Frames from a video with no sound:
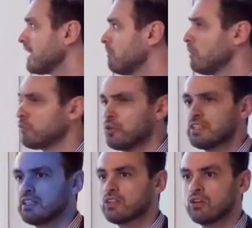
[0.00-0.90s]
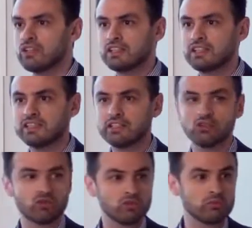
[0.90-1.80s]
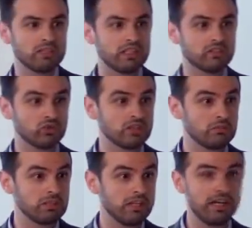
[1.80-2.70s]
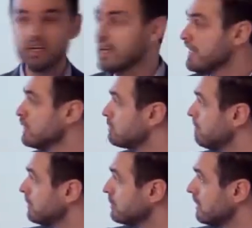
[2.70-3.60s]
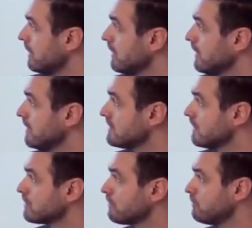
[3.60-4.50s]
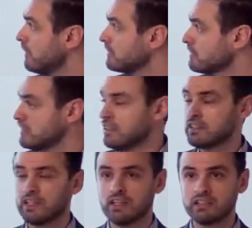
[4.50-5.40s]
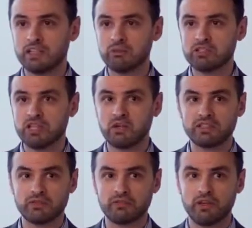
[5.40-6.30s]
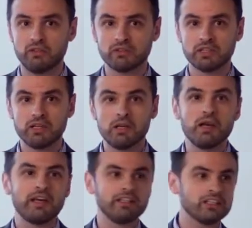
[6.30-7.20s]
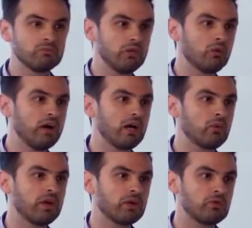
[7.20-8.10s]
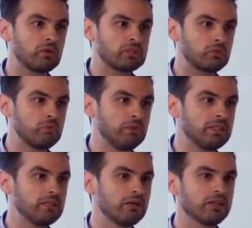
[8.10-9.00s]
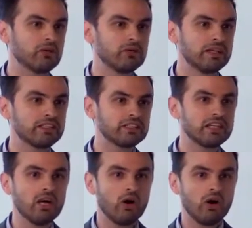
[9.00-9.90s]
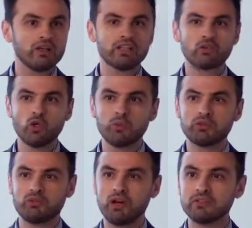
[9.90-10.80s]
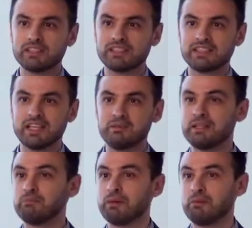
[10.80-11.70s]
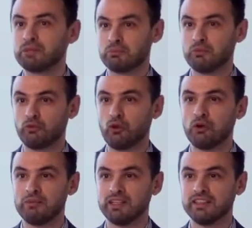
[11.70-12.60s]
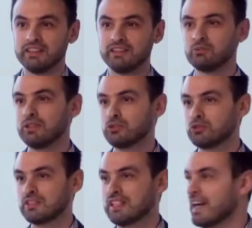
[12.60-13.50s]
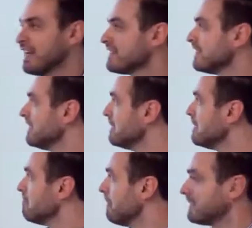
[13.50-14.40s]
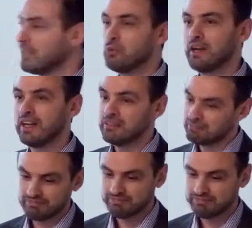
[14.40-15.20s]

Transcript: come on, free state conical intersection should be there, shouldn't be there, especially in such a fast uh, uh, time scale as I found. In this meanwhile, while I was repeating my calculations, other groups found the same and published before me. It was too sad. But anyway,